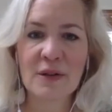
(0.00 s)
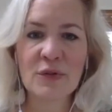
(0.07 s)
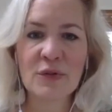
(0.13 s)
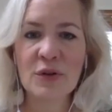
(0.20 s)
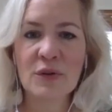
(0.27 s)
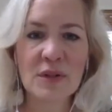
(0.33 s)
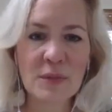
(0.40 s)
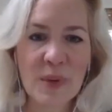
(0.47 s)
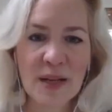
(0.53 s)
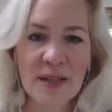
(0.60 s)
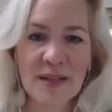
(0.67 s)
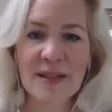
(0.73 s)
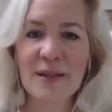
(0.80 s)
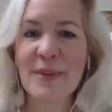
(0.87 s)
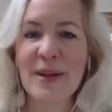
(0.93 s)
Joe
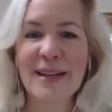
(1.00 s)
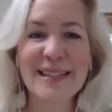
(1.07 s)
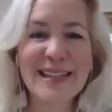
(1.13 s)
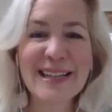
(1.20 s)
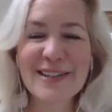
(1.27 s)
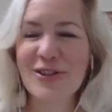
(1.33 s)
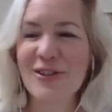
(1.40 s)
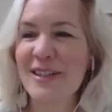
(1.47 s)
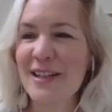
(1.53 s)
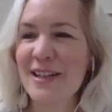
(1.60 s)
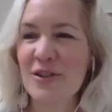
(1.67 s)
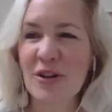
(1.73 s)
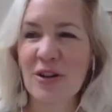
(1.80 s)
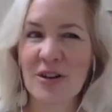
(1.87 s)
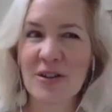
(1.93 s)
Dispenza, the meditation
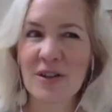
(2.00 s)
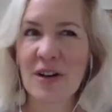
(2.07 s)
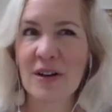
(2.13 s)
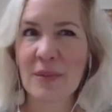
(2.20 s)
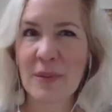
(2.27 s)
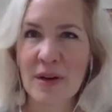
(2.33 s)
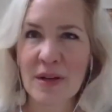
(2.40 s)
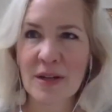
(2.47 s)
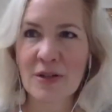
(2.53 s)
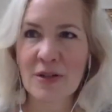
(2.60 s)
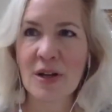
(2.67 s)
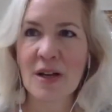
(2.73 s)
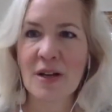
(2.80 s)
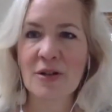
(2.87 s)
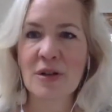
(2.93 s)
teacher, talk about
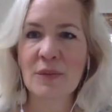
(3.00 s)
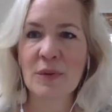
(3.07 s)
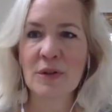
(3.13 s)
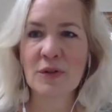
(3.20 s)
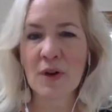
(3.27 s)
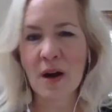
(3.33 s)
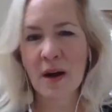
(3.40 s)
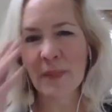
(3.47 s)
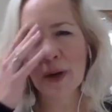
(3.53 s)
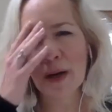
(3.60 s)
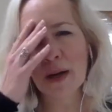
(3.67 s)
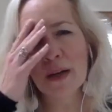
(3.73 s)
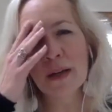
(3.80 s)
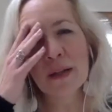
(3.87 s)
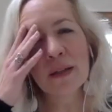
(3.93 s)
initiation with
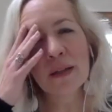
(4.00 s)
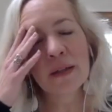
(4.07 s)
trauma.